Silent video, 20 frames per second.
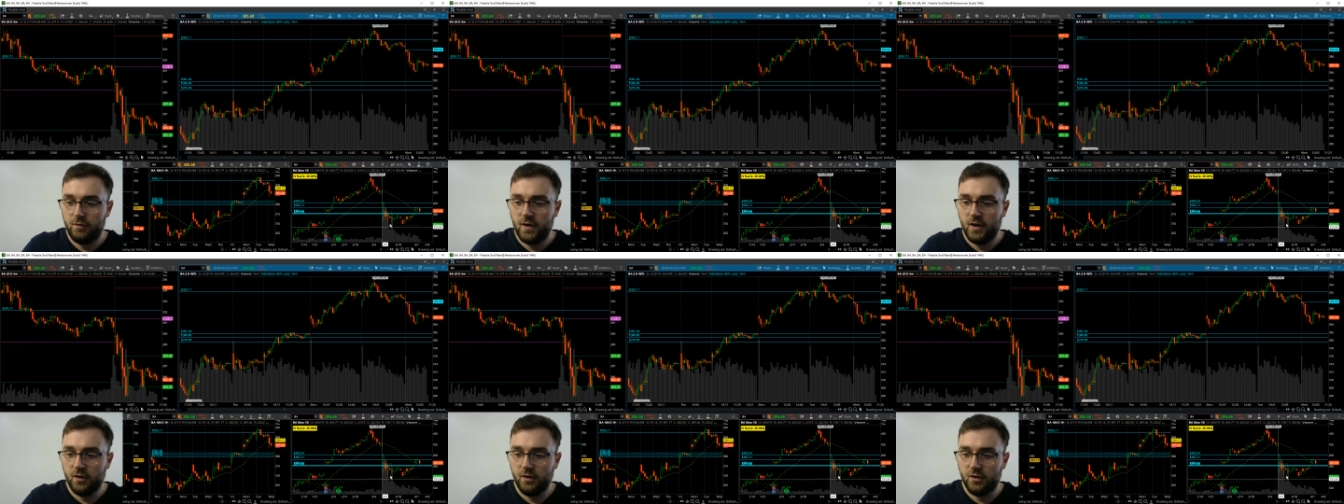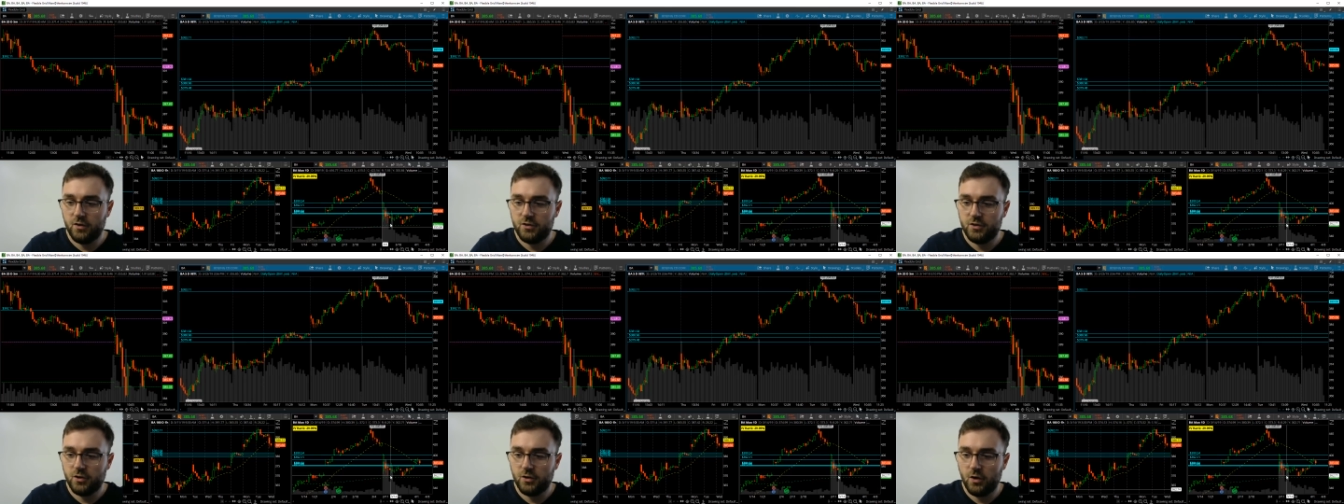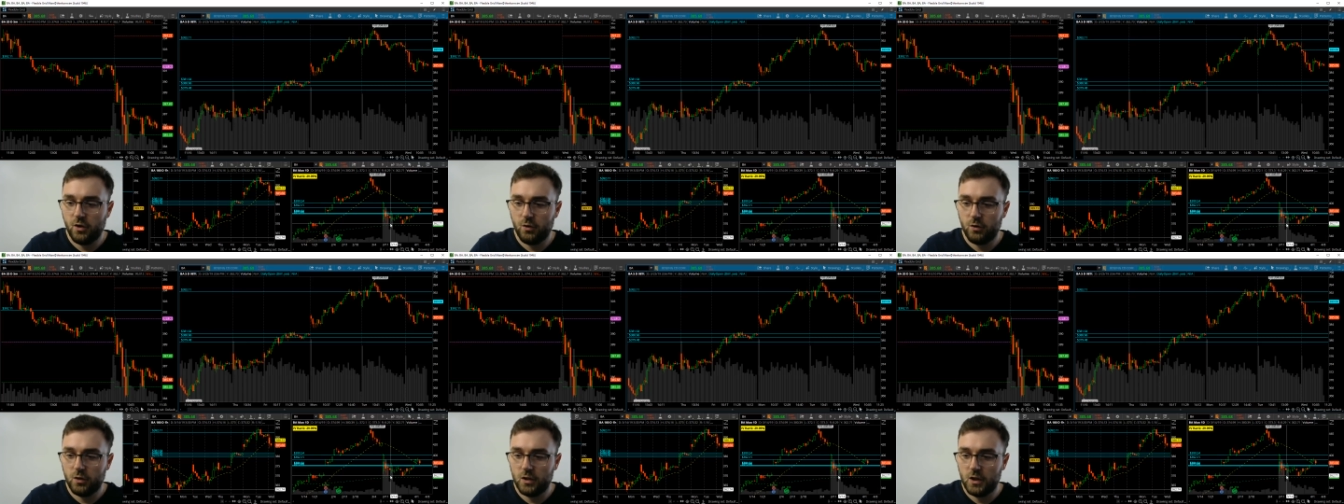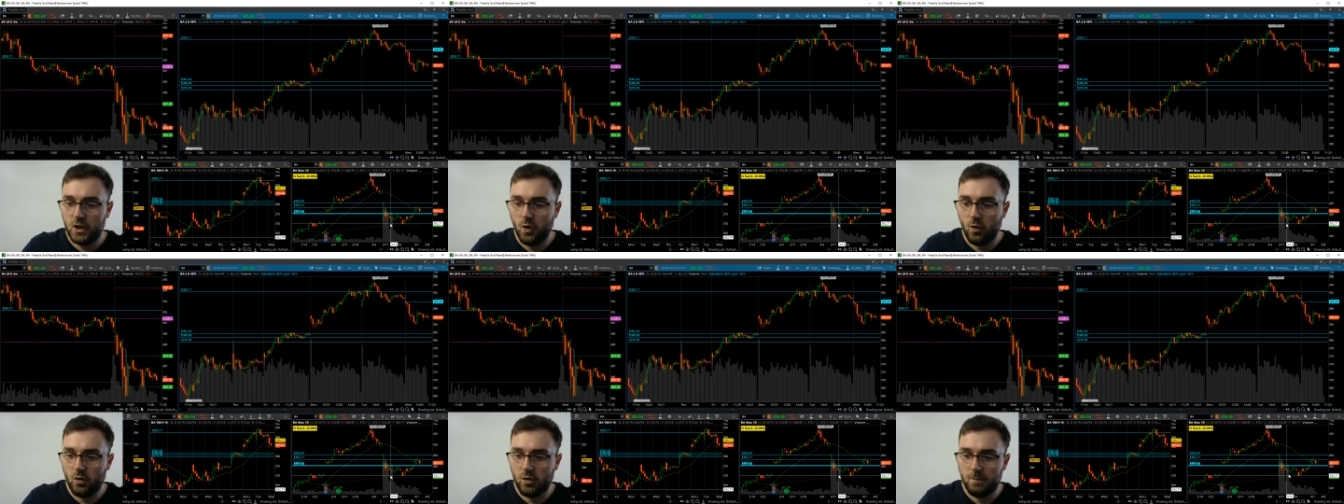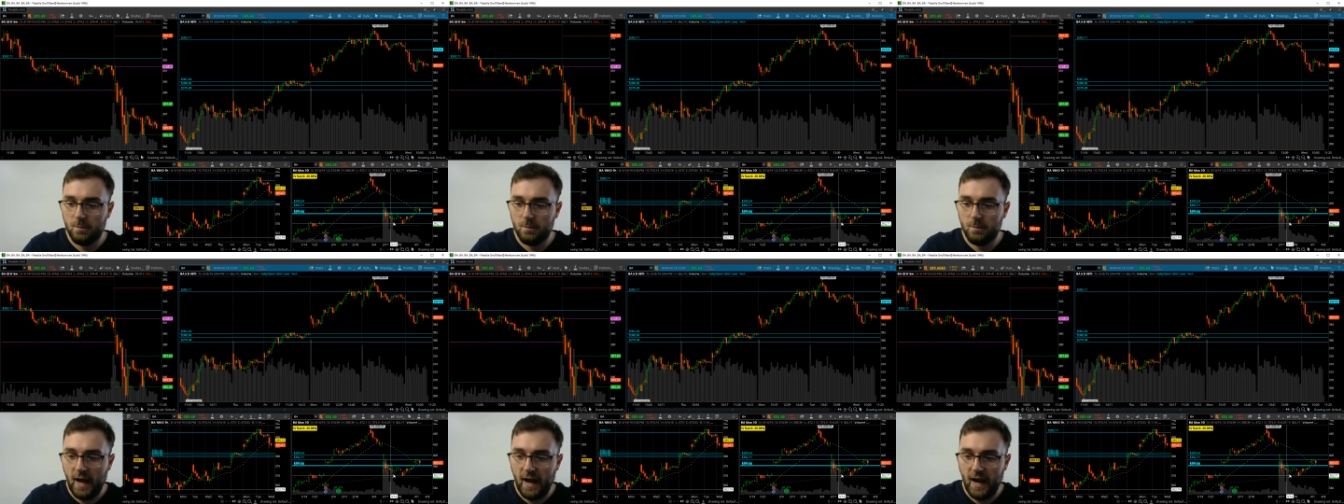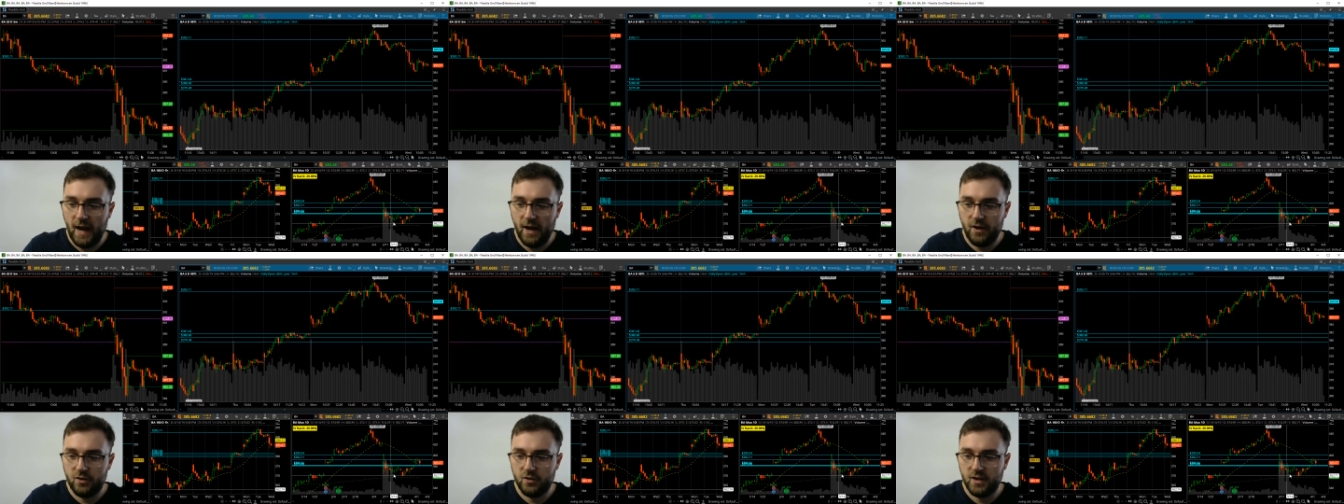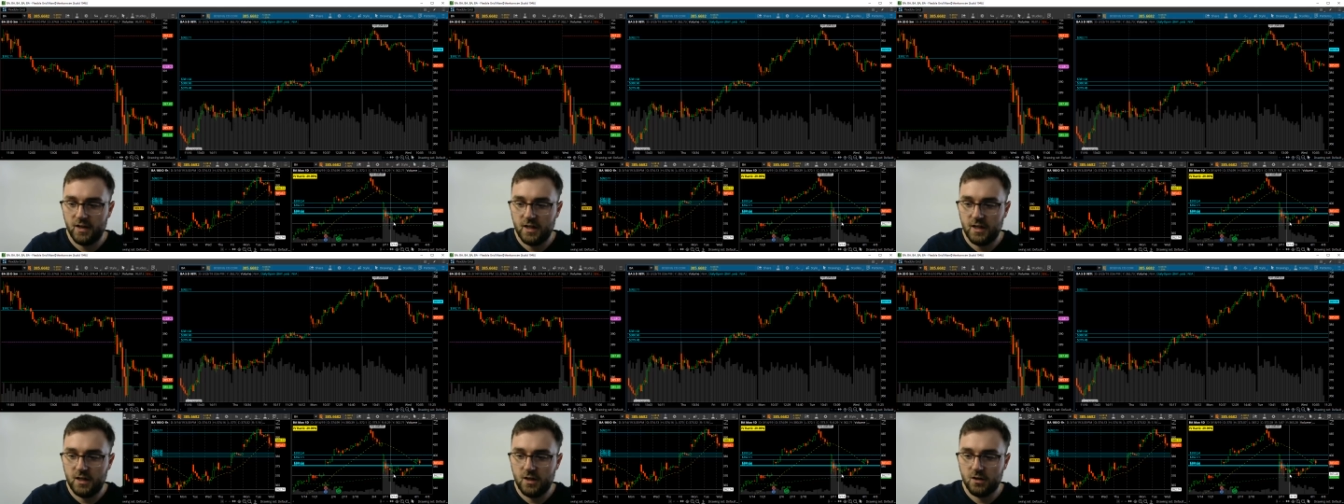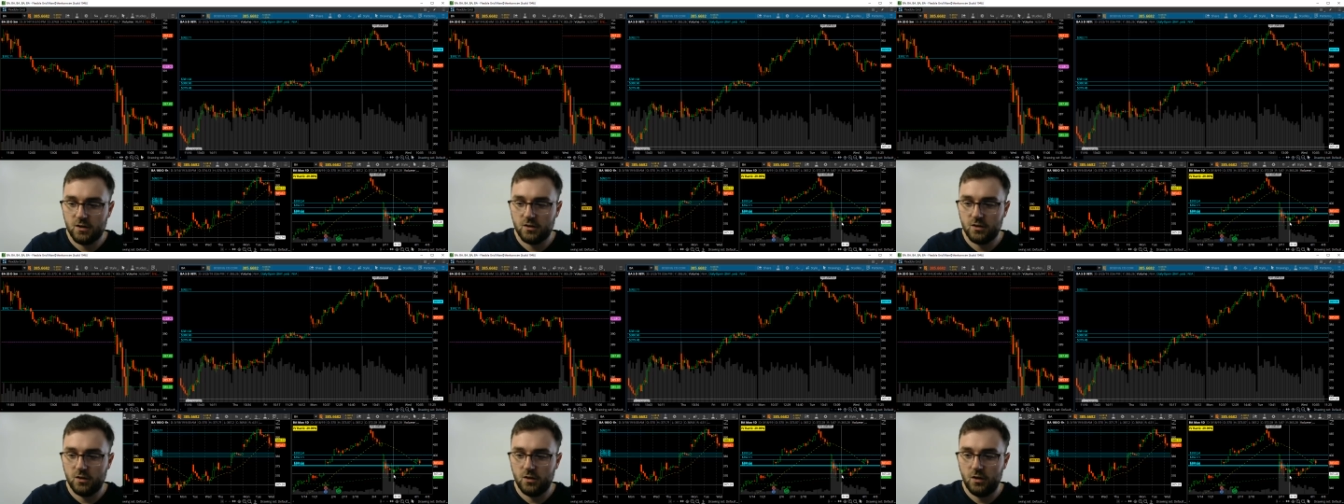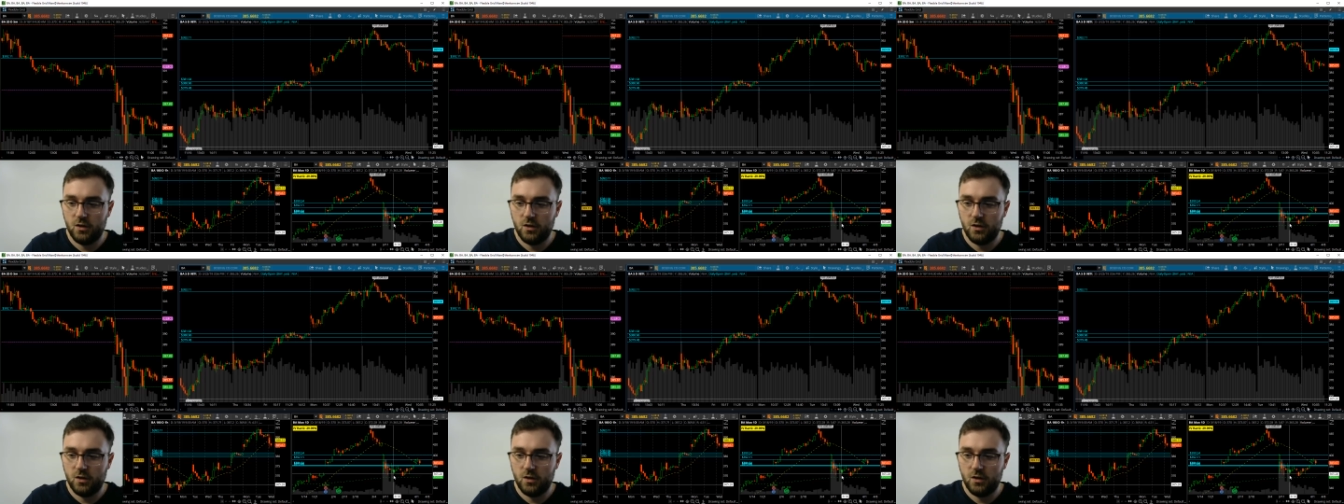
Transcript: failure to go lower pattern here